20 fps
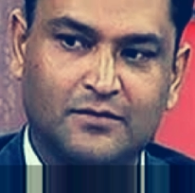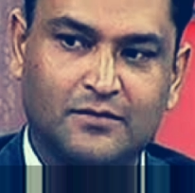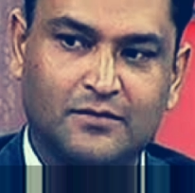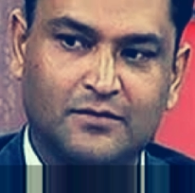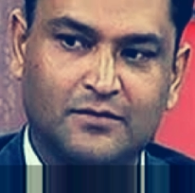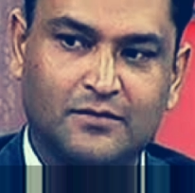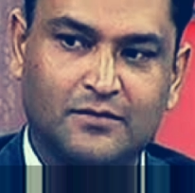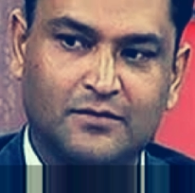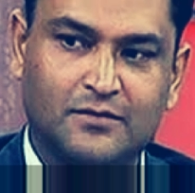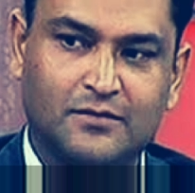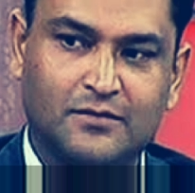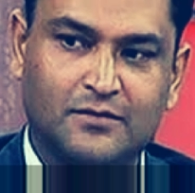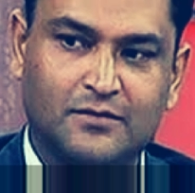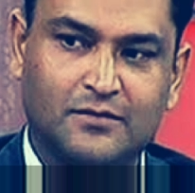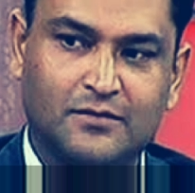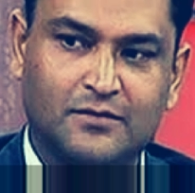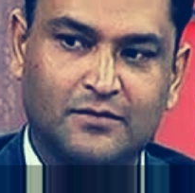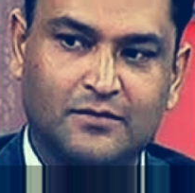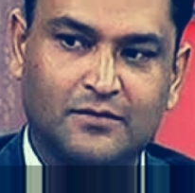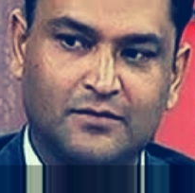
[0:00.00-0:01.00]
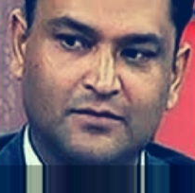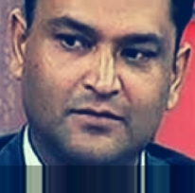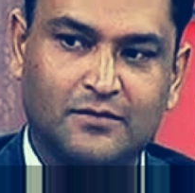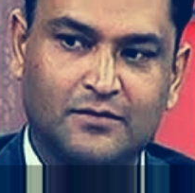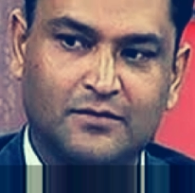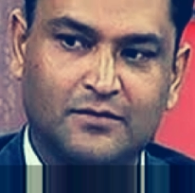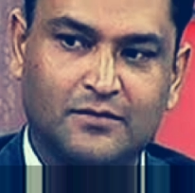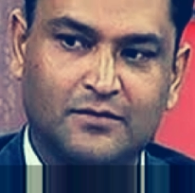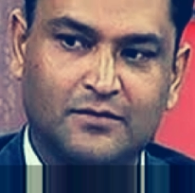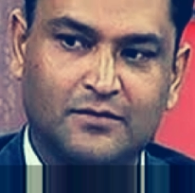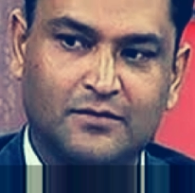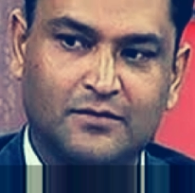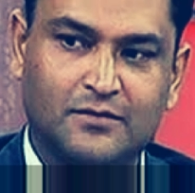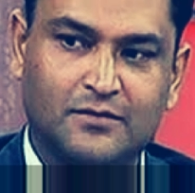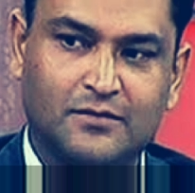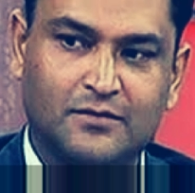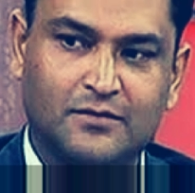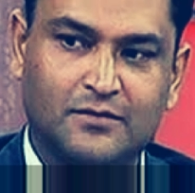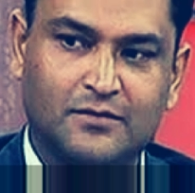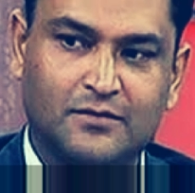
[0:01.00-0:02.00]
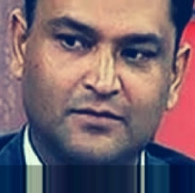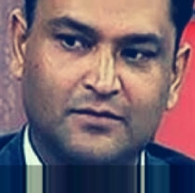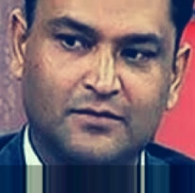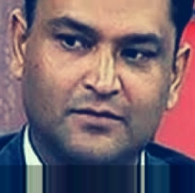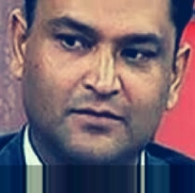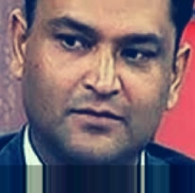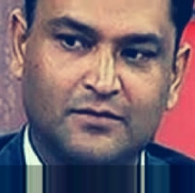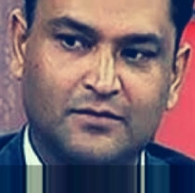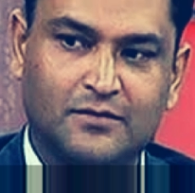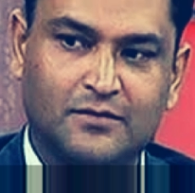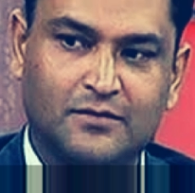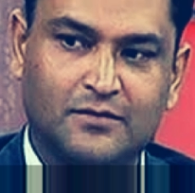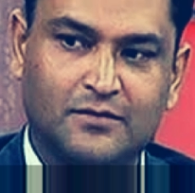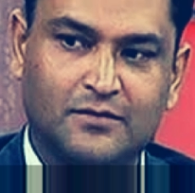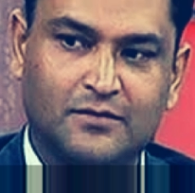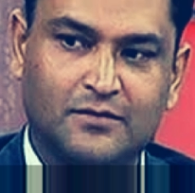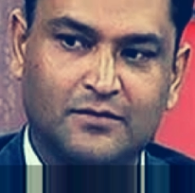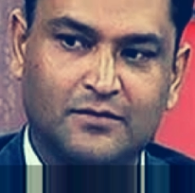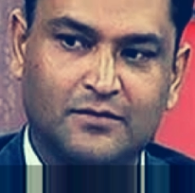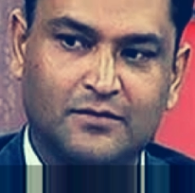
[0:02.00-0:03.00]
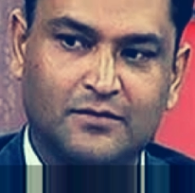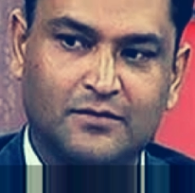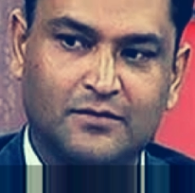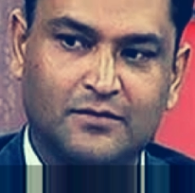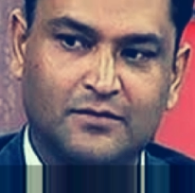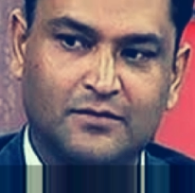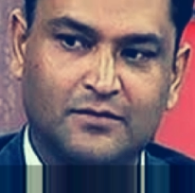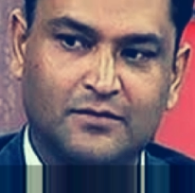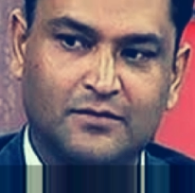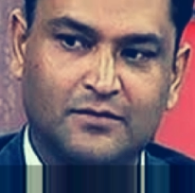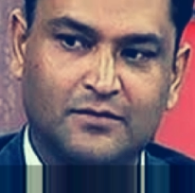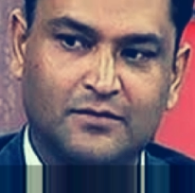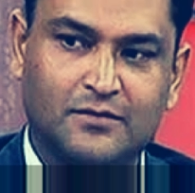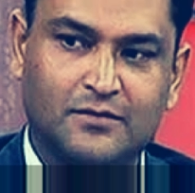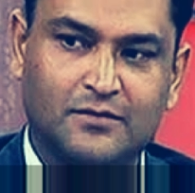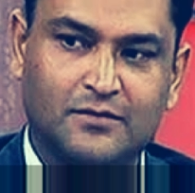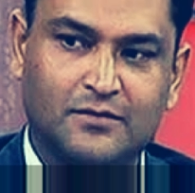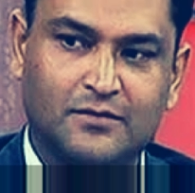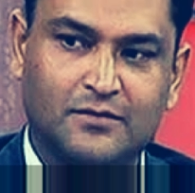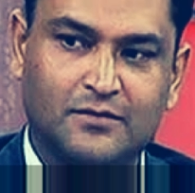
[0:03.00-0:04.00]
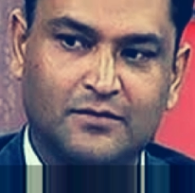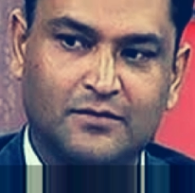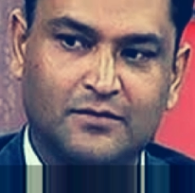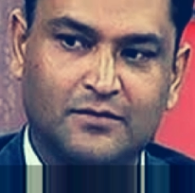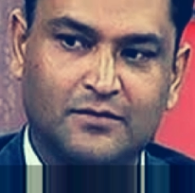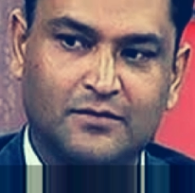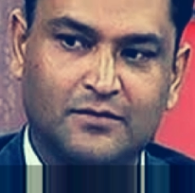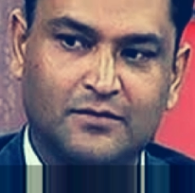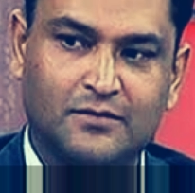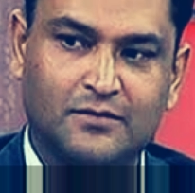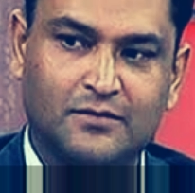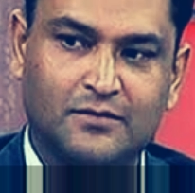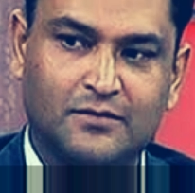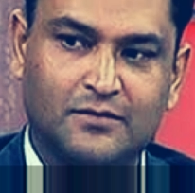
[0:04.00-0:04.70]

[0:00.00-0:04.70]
[no speech]